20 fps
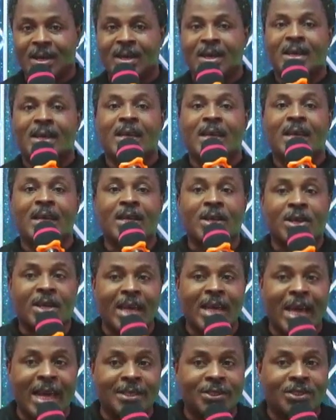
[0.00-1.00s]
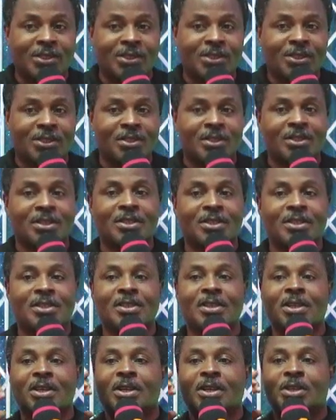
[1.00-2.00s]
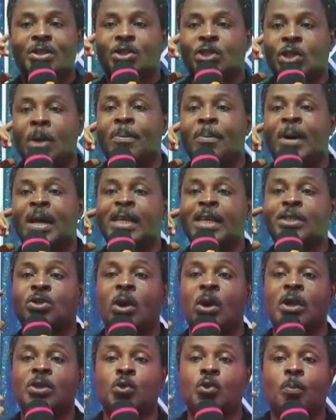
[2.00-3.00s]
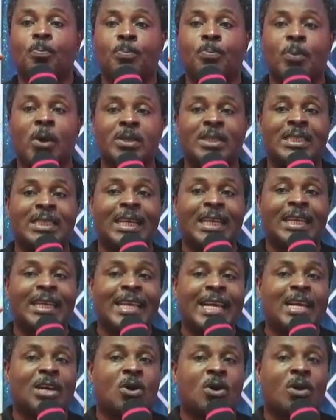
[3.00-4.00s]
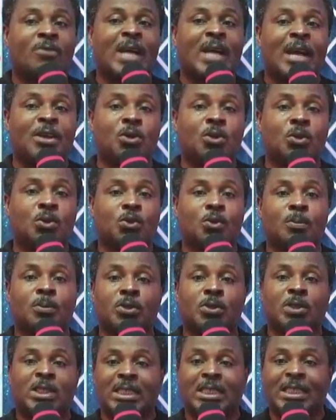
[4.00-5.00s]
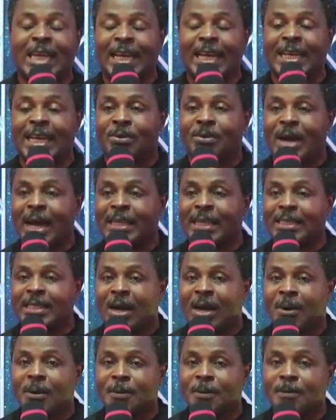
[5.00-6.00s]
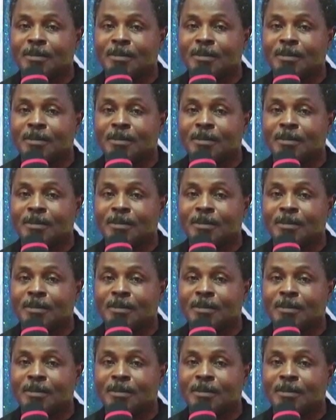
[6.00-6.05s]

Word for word: In case Somebody is going to post the link of that YouTube channel right now.